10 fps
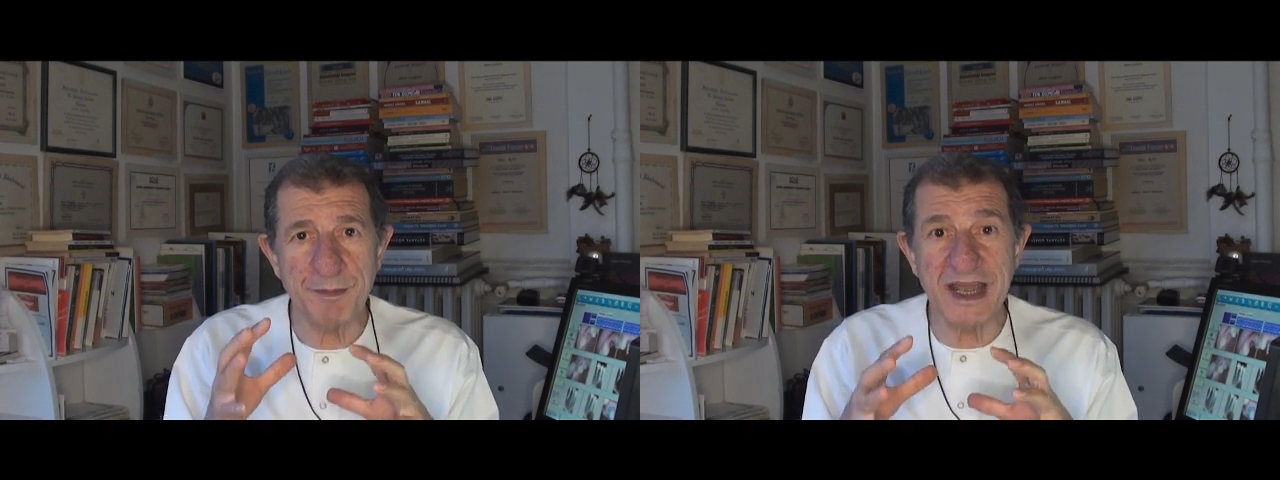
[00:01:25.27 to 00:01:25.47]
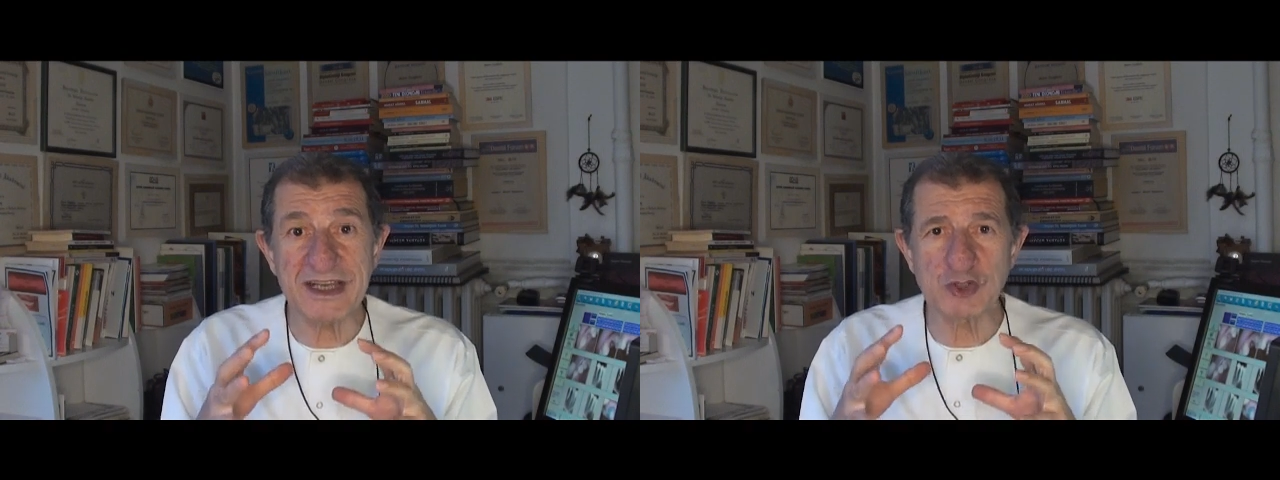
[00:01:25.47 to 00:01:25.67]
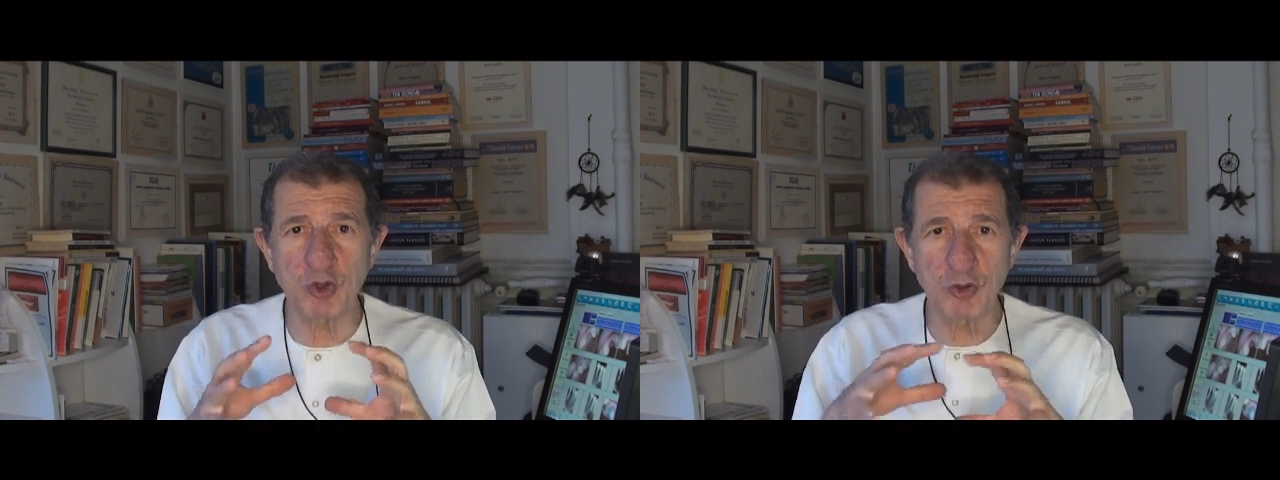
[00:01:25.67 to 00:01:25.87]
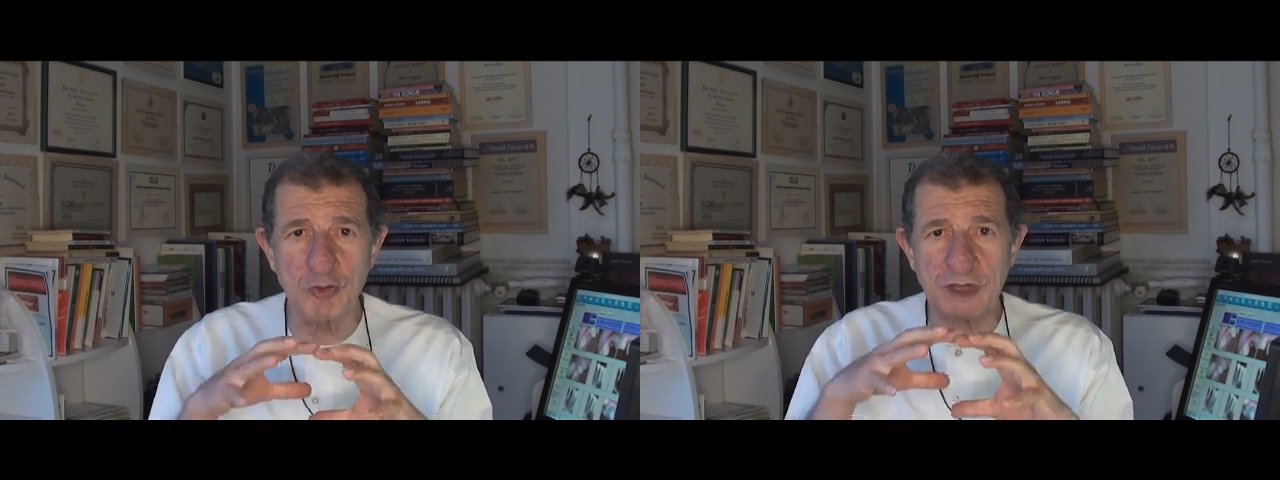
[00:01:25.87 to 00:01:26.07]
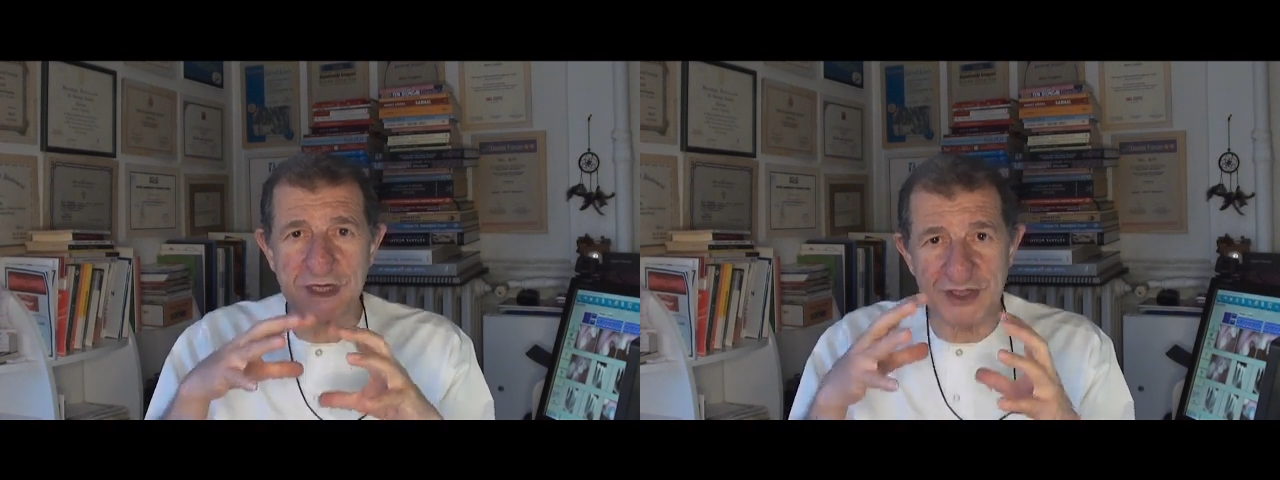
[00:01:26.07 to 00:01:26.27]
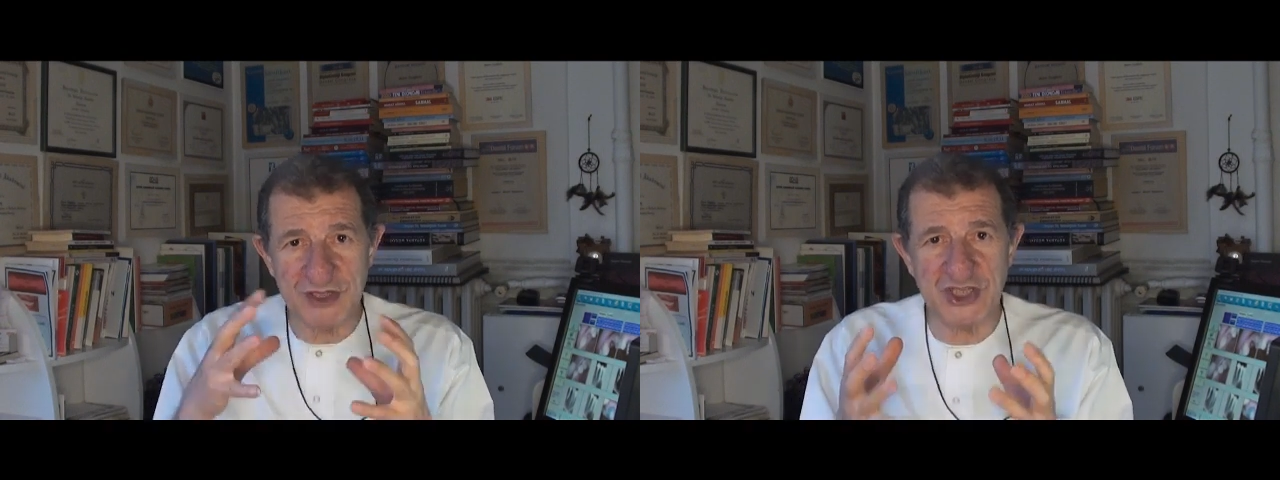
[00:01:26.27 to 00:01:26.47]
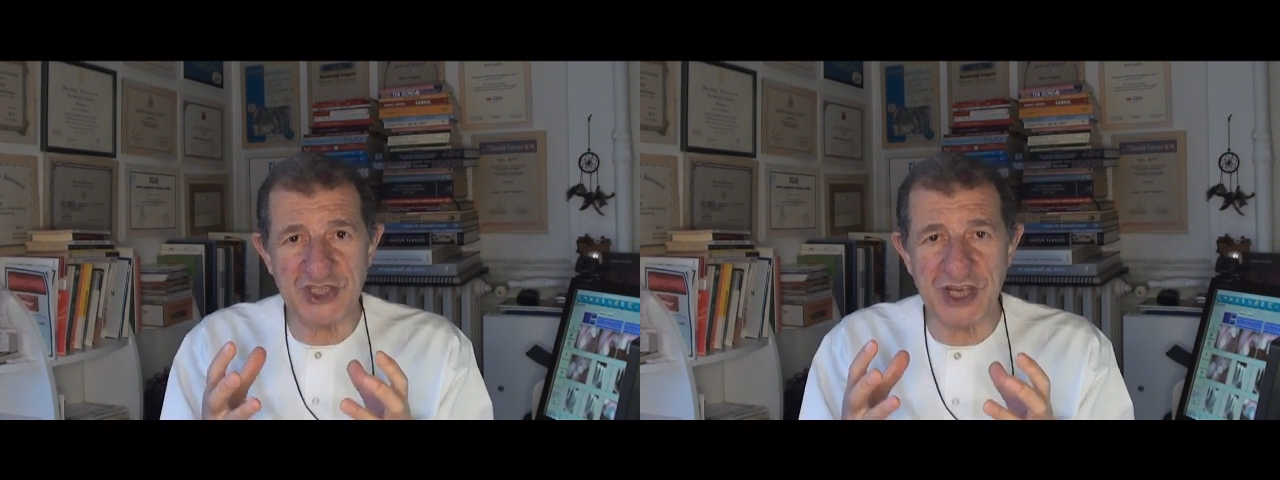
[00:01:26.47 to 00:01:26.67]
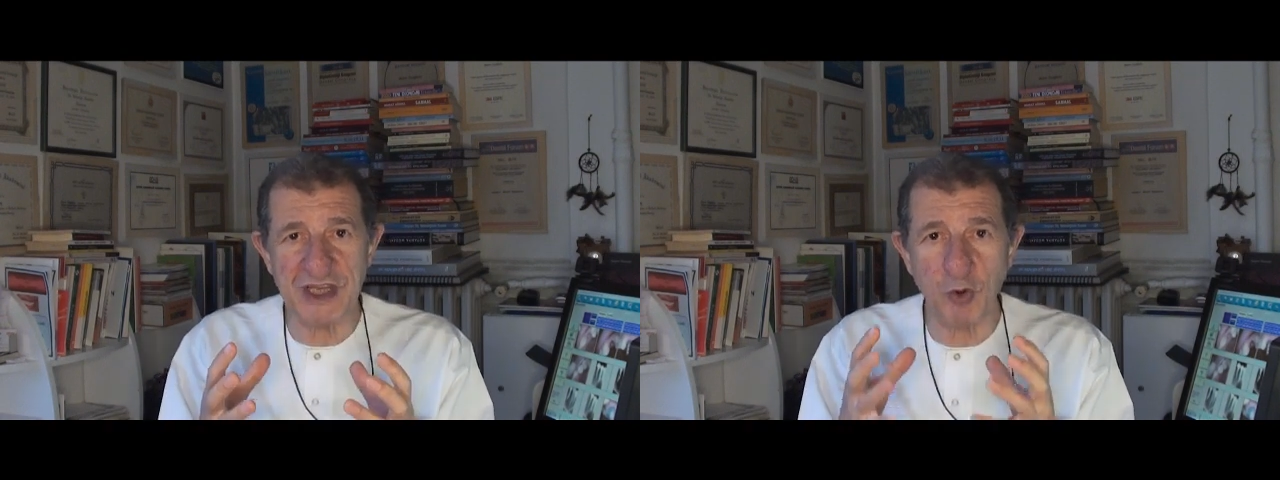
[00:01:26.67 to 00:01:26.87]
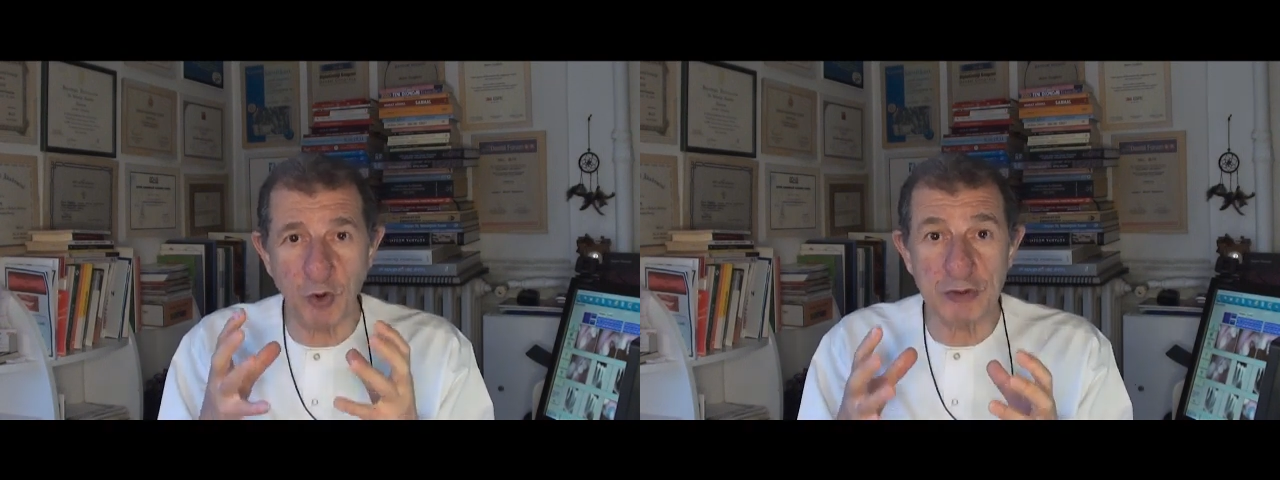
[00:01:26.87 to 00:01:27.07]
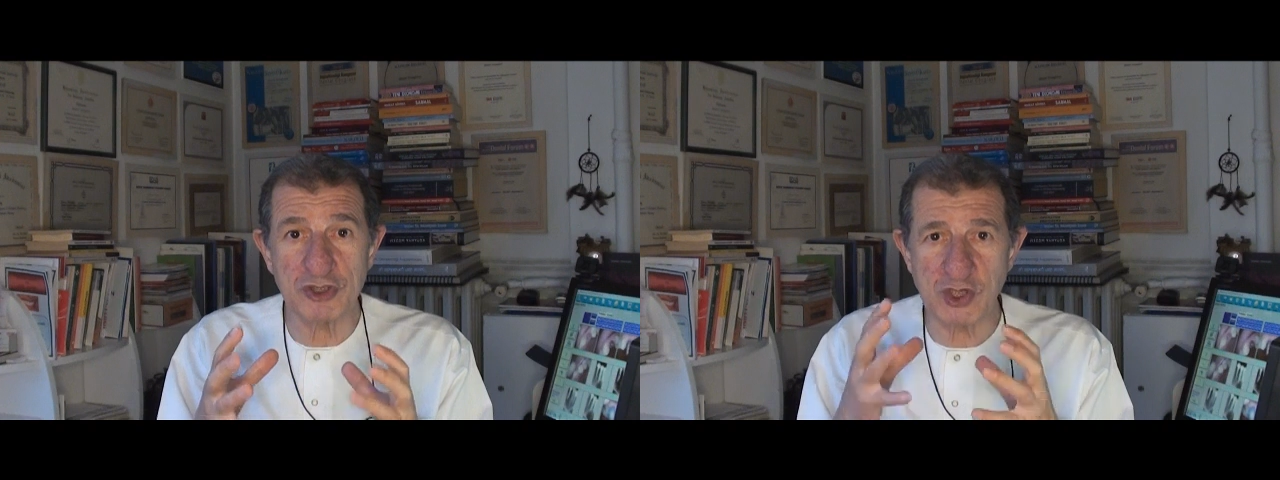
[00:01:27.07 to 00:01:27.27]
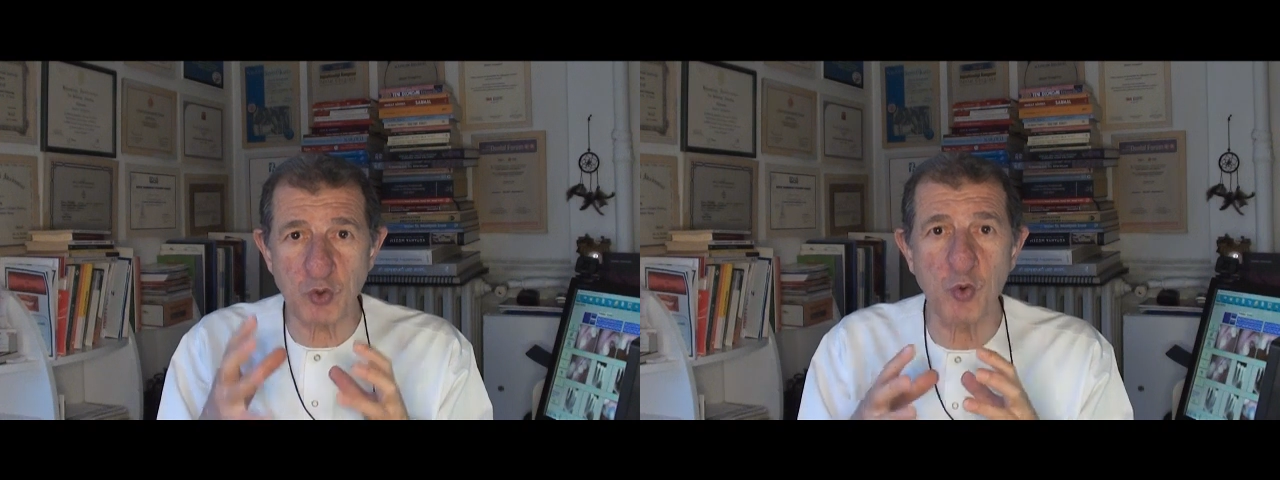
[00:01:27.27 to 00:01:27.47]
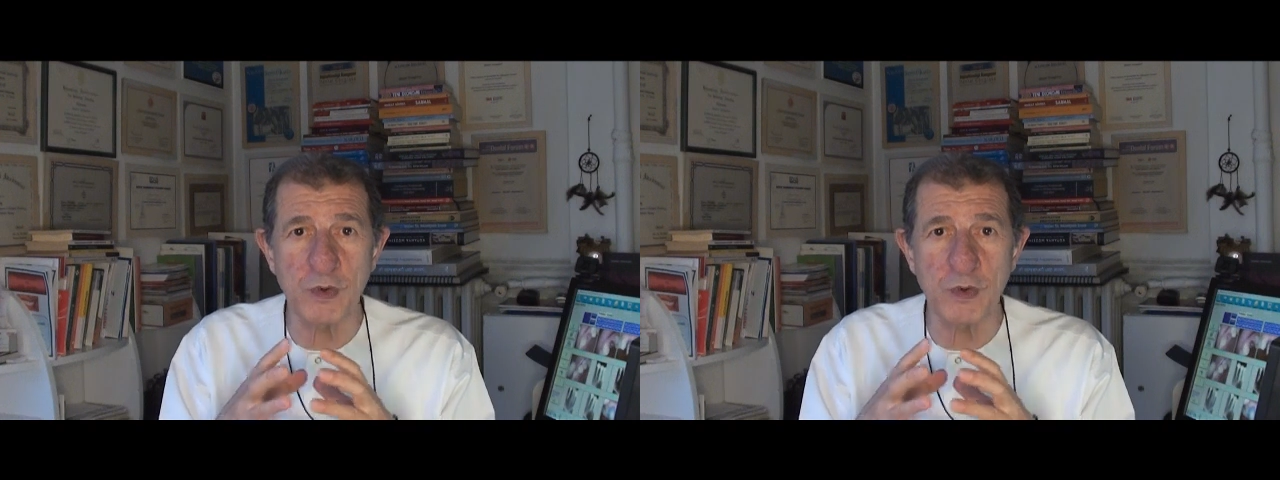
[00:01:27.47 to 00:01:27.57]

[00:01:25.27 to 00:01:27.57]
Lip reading: advances and developments